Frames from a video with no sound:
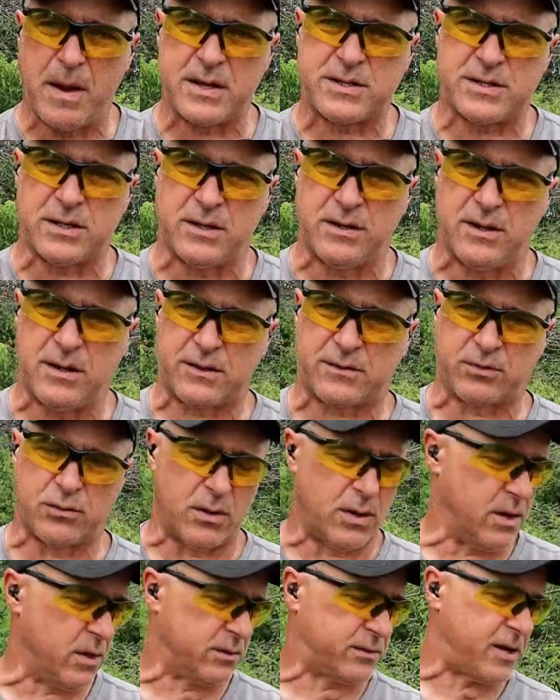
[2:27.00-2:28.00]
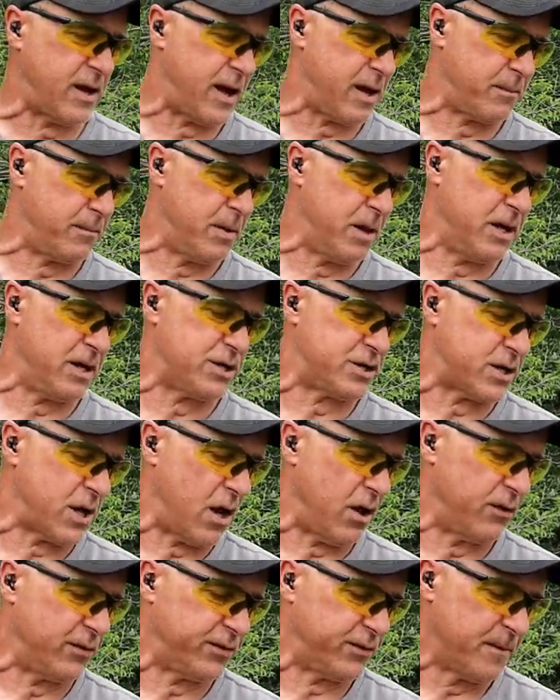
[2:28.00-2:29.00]
mentioned this will take mini
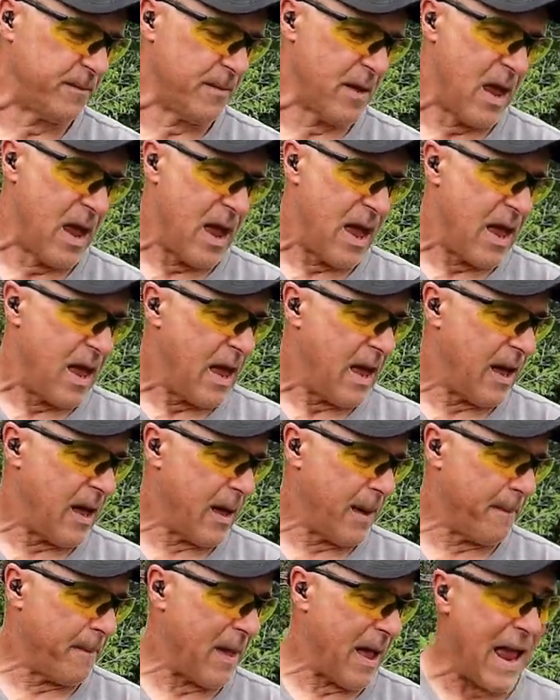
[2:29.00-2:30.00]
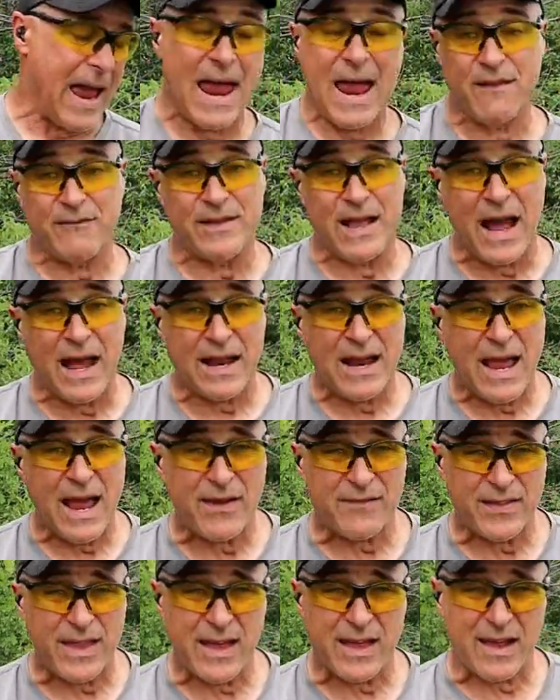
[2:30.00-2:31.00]
shells. Um, I have not
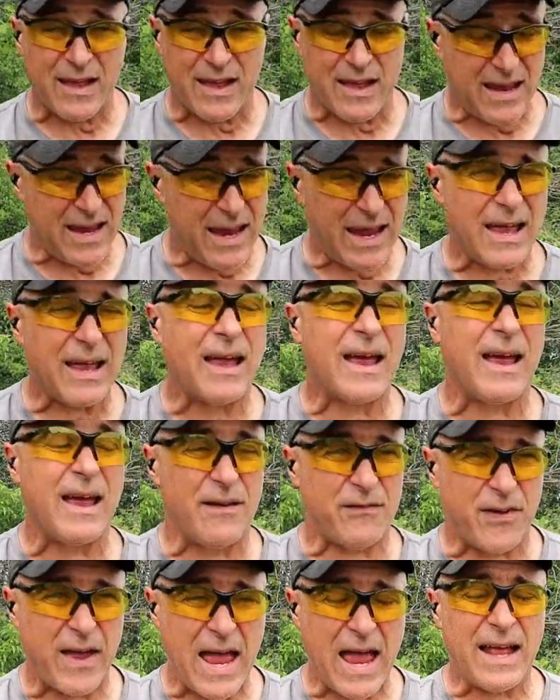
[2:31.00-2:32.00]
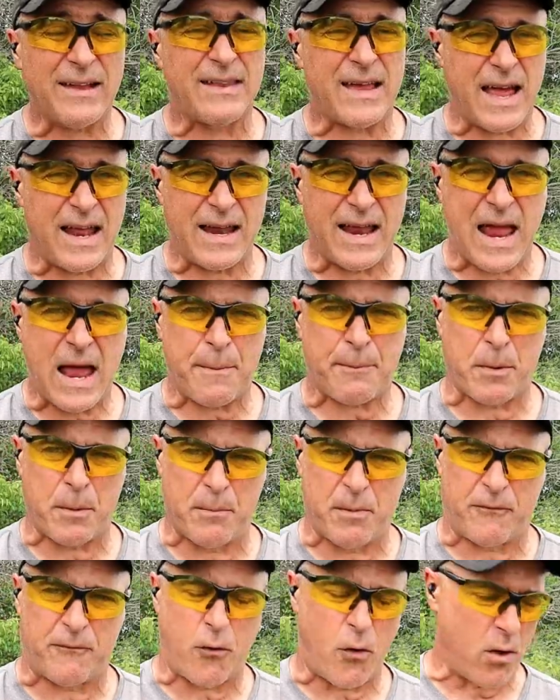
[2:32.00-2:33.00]
have that ha have had that
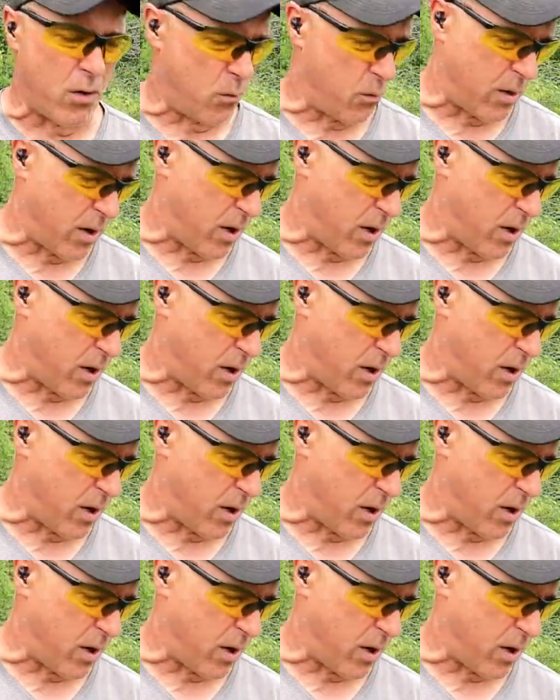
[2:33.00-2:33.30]
happen before